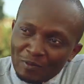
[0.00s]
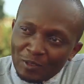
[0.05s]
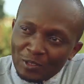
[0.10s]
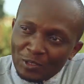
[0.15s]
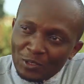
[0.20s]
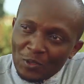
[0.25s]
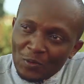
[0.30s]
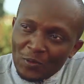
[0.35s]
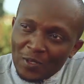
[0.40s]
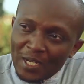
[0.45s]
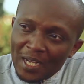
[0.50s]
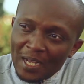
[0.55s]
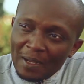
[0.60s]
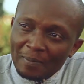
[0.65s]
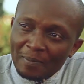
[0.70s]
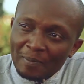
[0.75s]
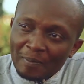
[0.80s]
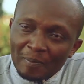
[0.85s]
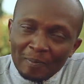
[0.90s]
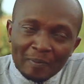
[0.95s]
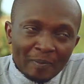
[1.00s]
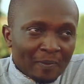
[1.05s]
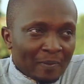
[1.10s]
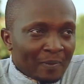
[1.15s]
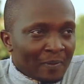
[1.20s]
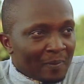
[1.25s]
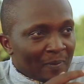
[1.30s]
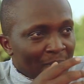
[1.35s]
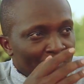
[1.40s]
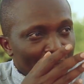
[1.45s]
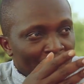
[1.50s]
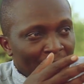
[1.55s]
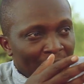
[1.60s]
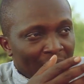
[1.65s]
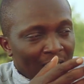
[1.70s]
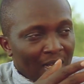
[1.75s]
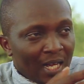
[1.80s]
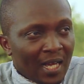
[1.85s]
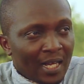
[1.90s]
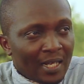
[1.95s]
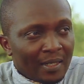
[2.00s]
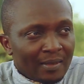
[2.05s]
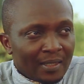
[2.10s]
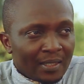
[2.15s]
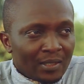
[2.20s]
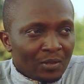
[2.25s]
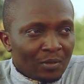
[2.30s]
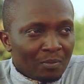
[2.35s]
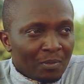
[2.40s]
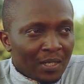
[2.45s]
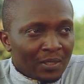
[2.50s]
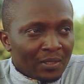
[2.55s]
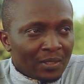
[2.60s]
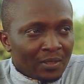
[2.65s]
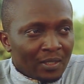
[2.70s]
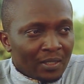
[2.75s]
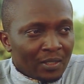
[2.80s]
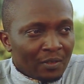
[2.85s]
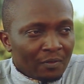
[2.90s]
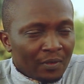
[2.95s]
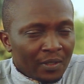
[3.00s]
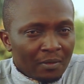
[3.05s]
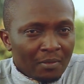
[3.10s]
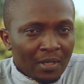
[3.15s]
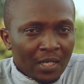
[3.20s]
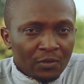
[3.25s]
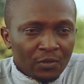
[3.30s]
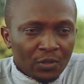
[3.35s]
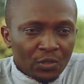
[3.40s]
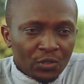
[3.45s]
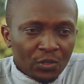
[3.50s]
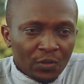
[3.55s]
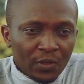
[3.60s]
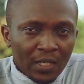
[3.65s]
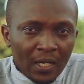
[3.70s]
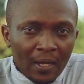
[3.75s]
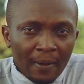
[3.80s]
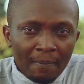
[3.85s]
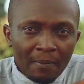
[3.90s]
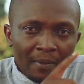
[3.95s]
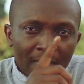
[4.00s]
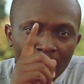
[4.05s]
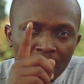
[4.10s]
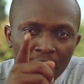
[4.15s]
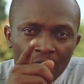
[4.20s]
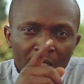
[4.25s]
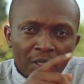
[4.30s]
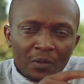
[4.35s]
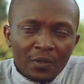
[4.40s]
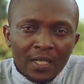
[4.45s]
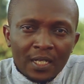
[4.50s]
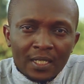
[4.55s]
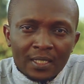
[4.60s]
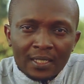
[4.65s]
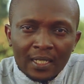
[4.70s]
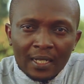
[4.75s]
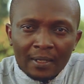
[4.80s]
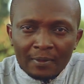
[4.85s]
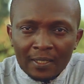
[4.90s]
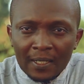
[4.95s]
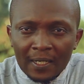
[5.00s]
for showing up. Kahaya, thank you very much for showing up. See you next time,